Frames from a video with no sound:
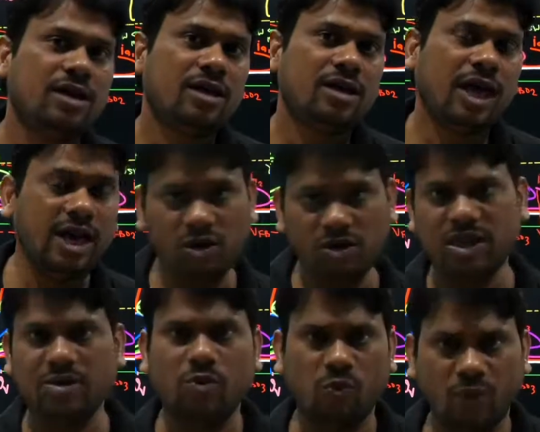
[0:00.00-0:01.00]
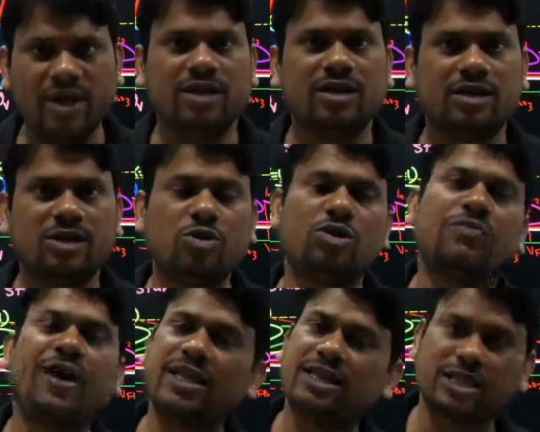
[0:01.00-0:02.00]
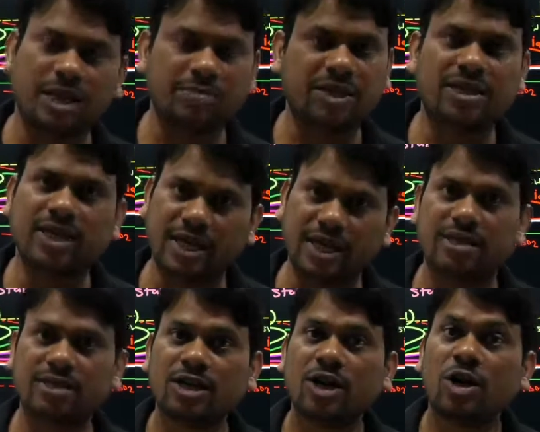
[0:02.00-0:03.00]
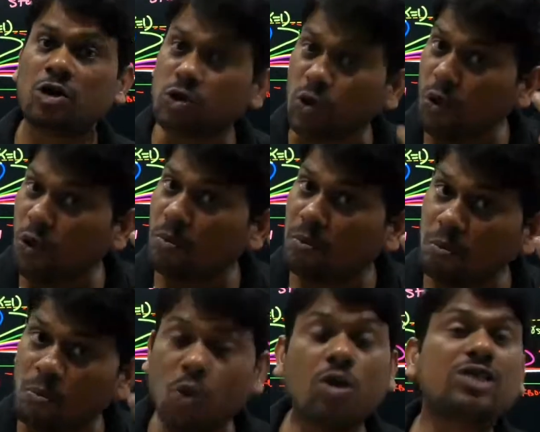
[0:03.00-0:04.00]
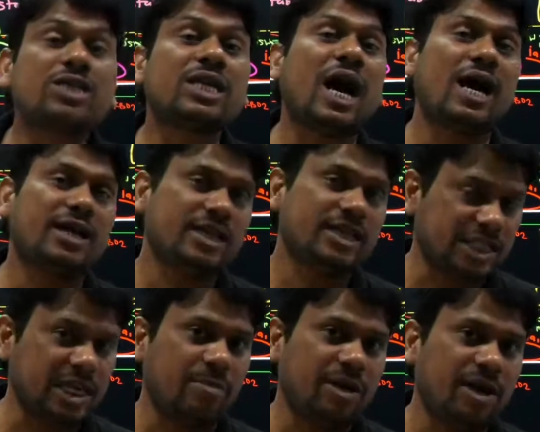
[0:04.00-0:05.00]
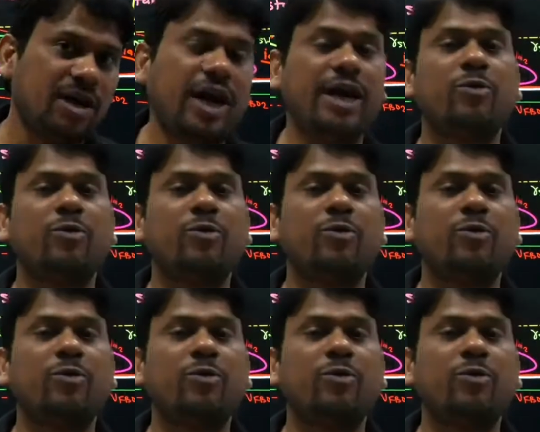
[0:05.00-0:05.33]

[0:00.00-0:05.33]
Another word to define the same thing is two modes are stable and